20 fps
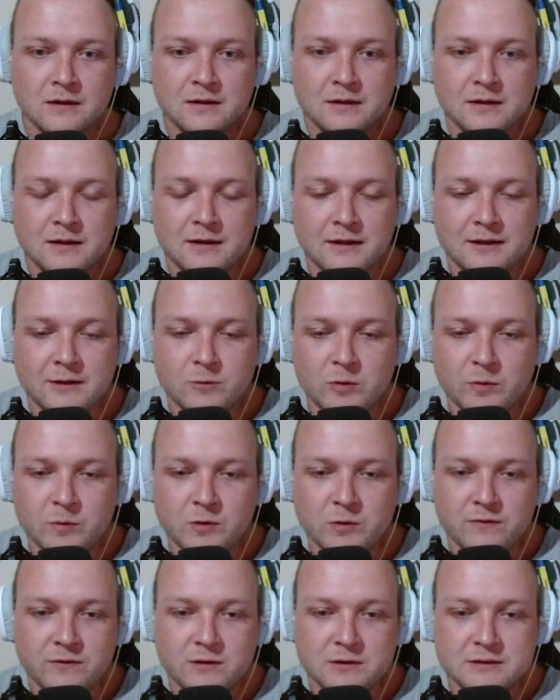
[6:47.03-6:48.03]
And then we
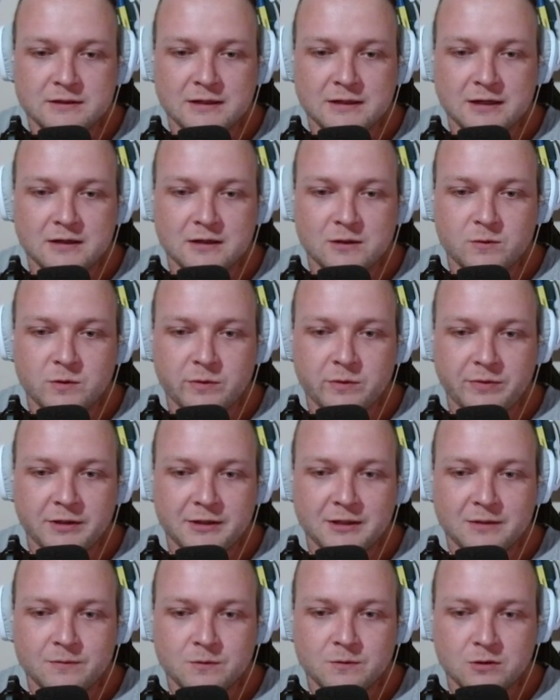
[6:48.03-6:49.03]
move on down and we pick
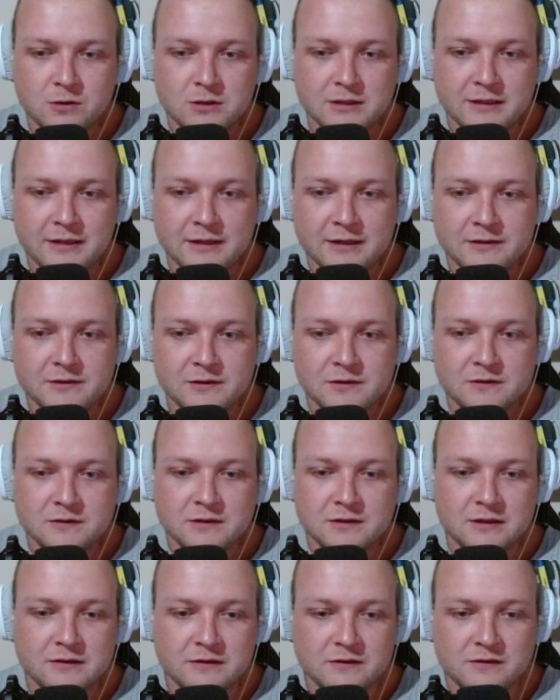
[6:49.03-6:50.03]
up Call of the Ancients,
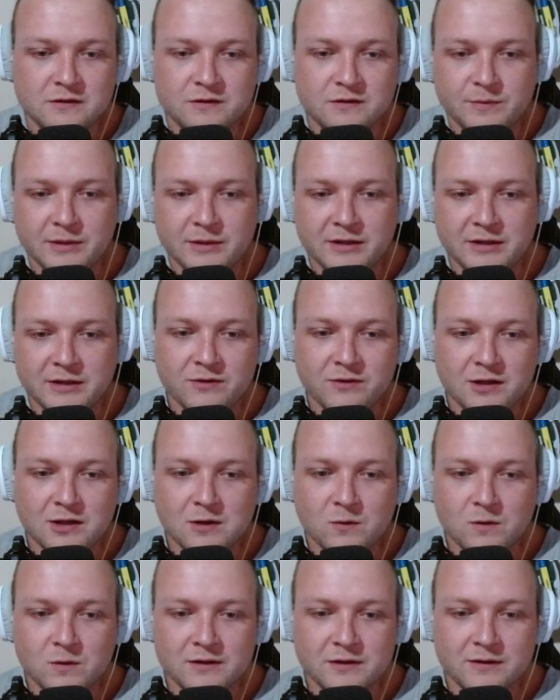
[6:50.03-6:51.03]
as this is by far
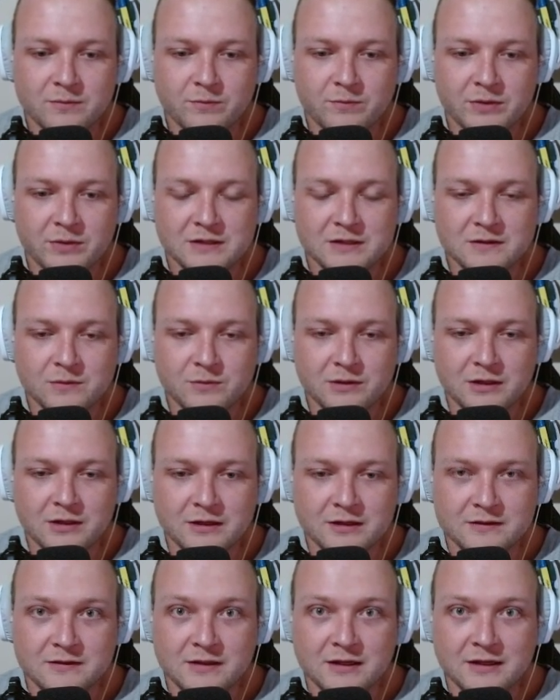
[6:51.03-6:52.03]
one of the best
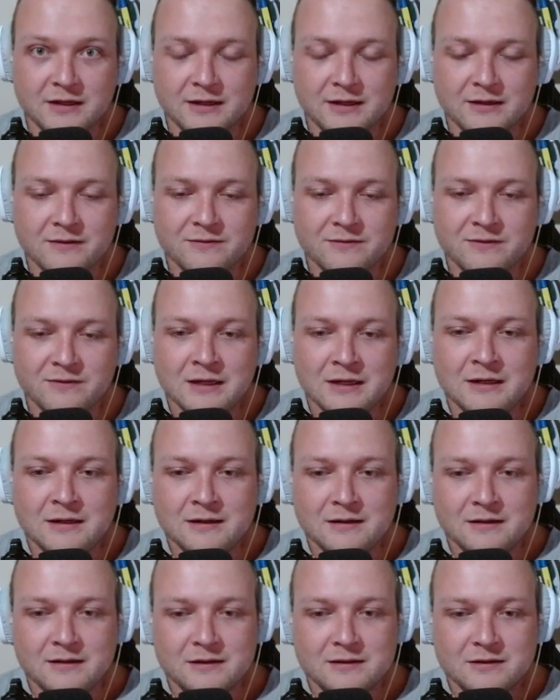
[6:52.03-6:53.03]
abilities they have.
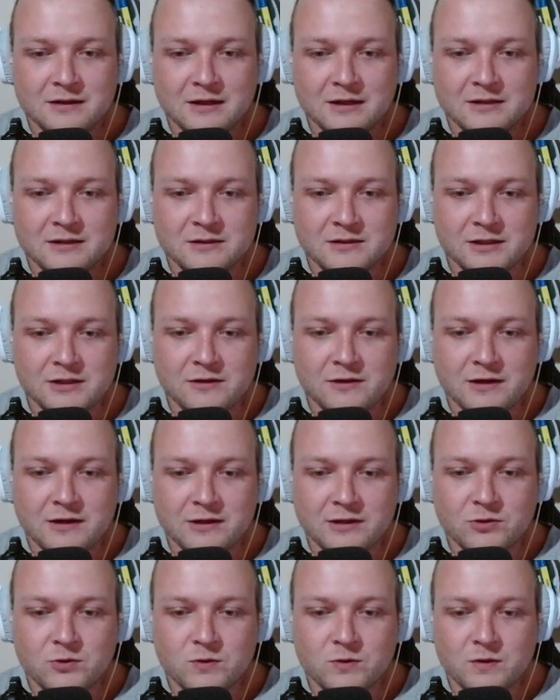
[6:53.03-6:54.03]
These guys generate
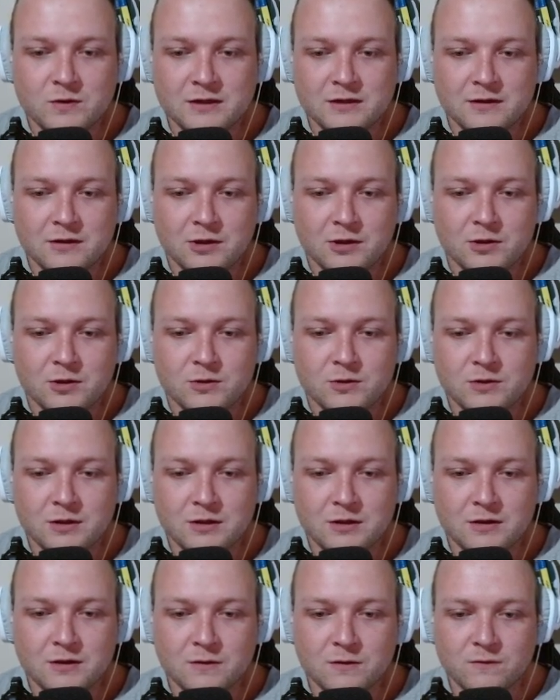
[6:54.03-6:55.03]
you a load
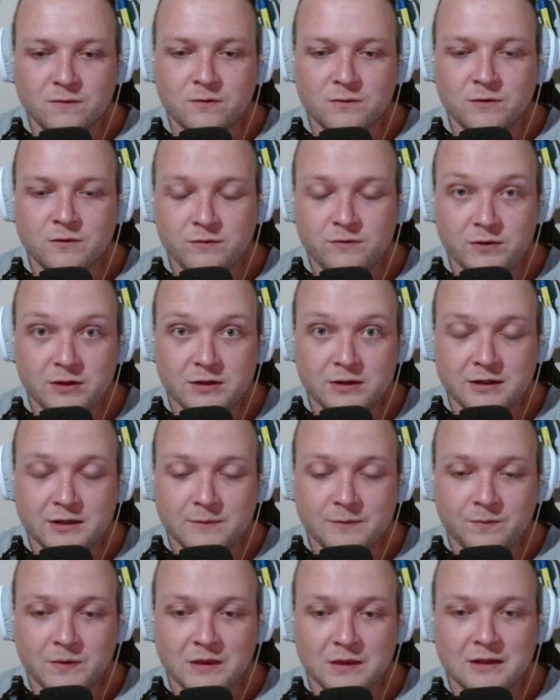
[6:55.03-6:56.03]
of Fury,
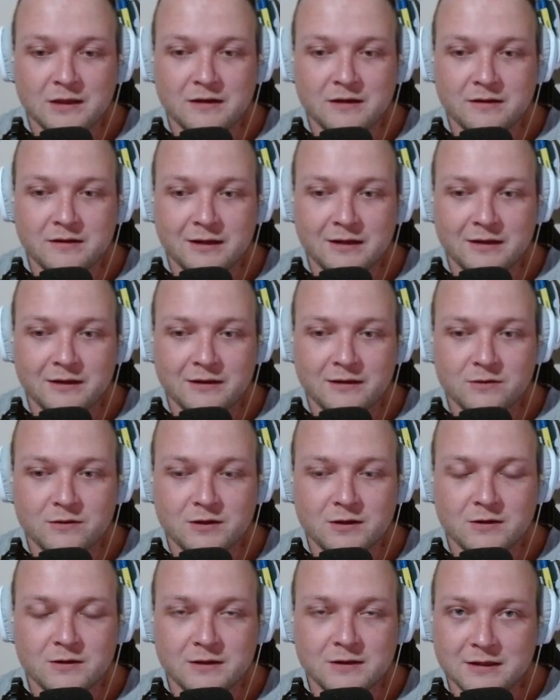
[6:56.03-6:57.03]
then letting you
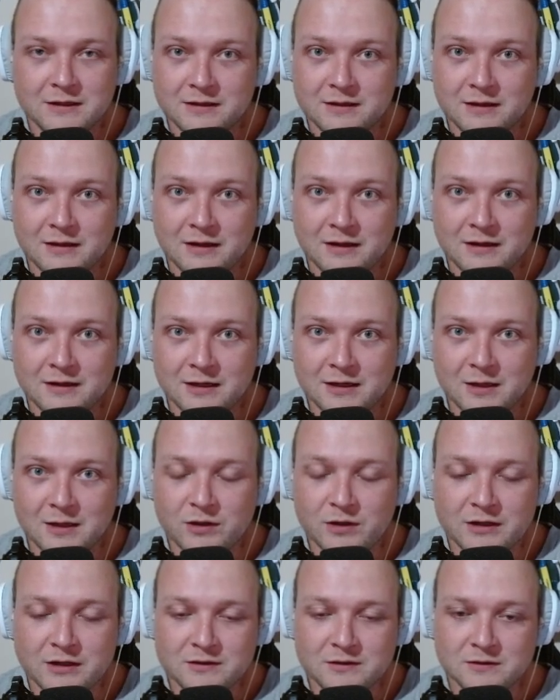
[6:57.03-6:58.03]
go ahead and hammer
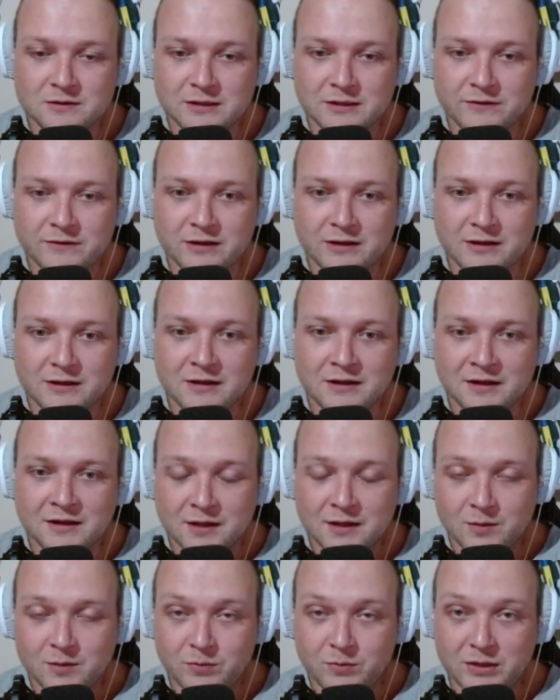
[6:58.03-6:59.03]
the Ancients everything.
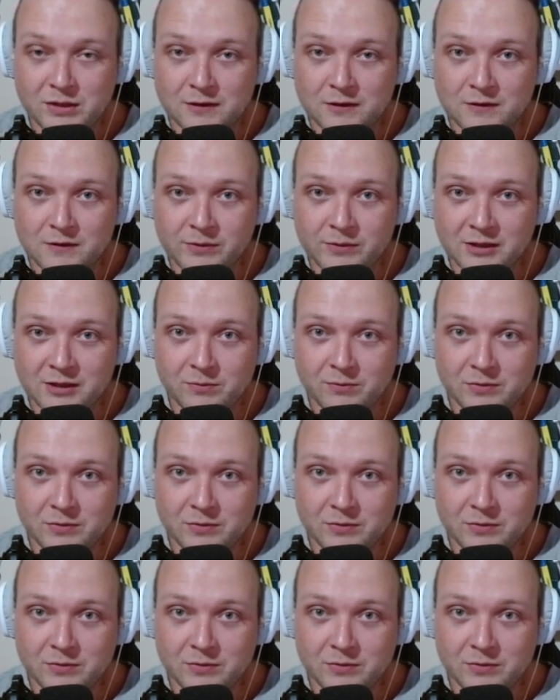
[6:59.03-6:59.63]
Me Hota Barb, me